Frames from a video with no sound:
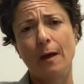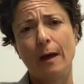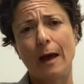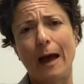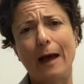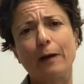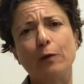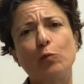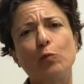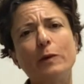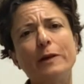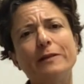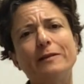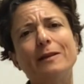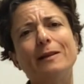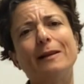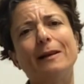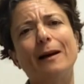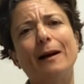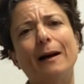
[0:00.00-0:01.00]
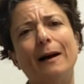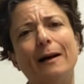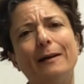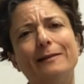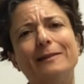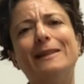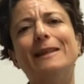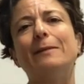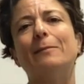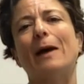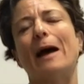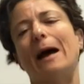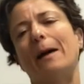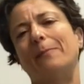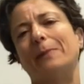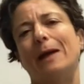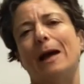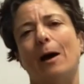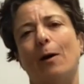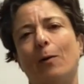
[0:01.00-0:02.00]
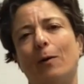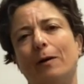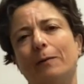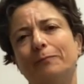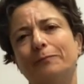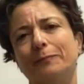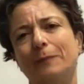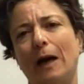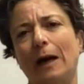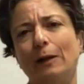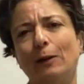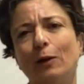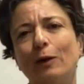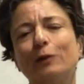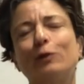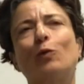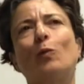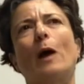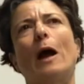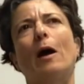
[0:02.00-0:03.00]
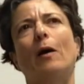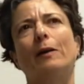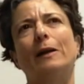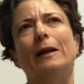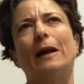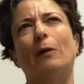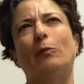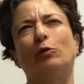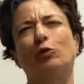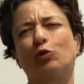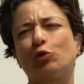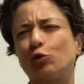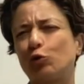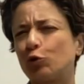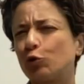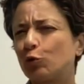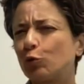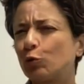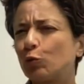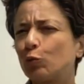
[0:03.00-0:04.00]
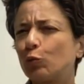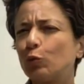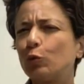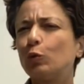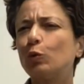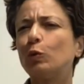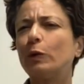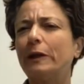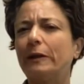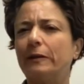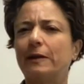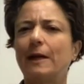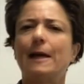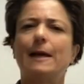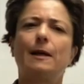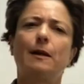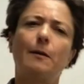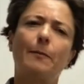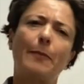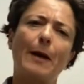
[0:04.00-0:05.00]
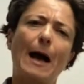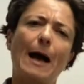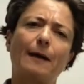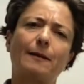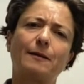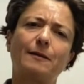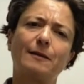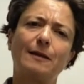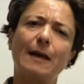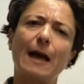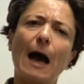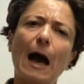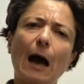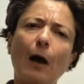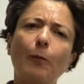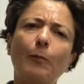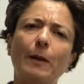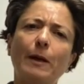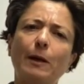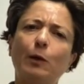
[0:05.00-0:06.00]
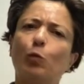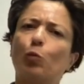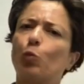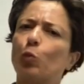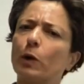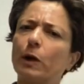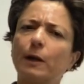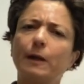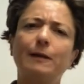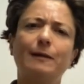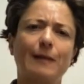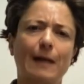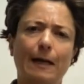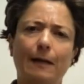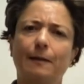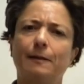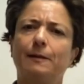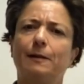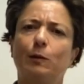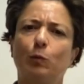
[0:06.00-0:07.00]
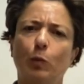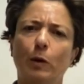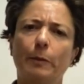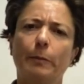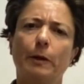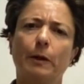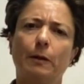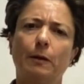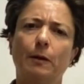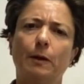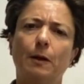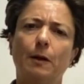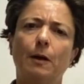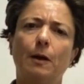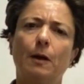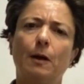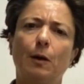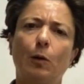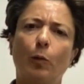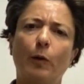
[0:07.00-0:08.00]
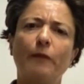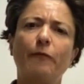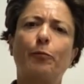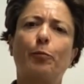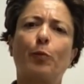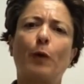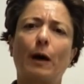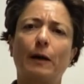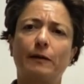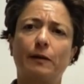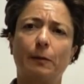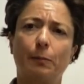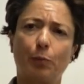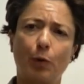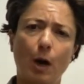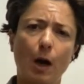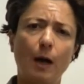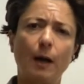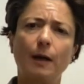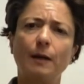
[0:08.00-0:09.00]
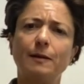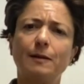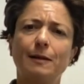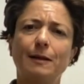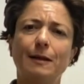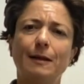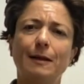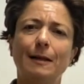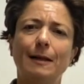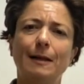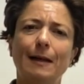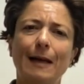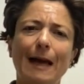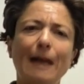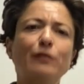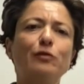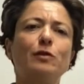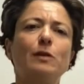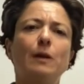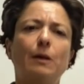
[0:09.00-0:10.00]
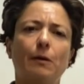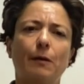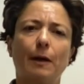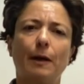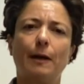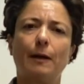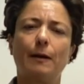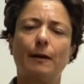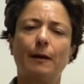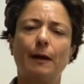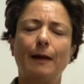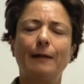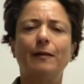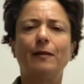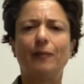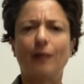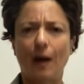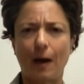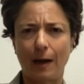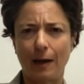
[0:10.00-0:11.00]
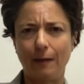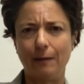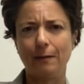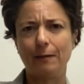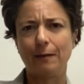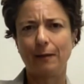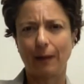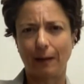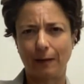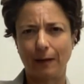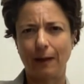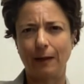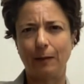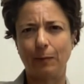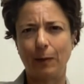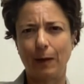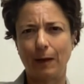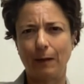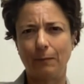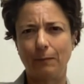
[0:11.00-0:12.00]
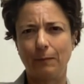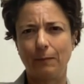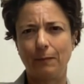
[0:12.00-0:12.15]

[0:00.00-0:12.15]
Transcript: At a recent team happy hour, I looked around and I was truly taken aback to see how many really talented women we've brought to product, engineering, and design at DailyPay.